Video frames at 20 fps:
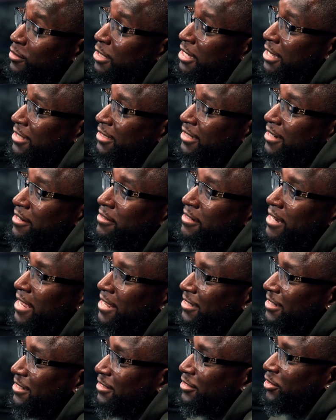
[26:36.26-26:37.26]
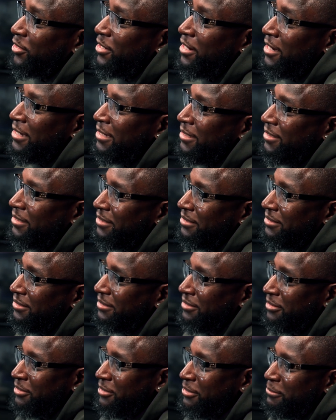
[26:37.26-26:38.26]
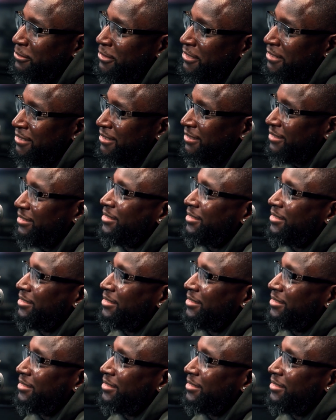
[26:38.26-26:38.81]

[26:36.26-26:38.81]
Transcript: we ain't scared to at least try it. Right, you yeah. know what I mean?